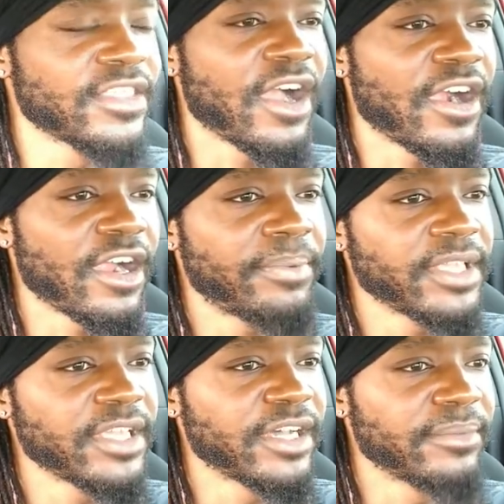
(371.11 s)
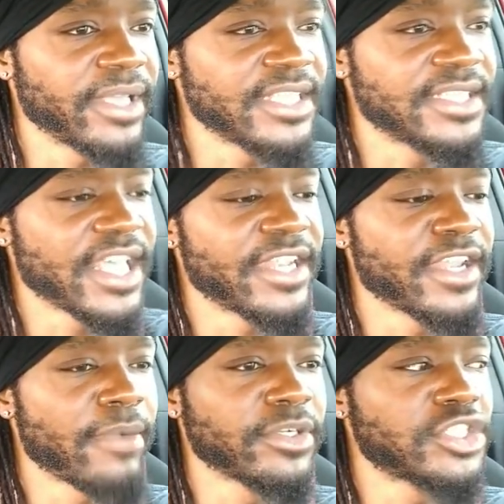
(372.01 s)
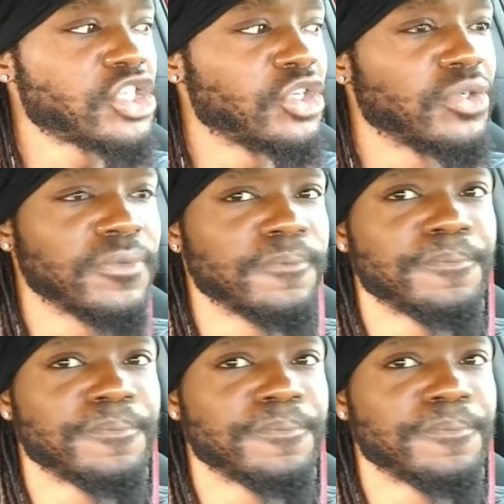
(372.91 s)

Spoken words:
RPM is at number 2.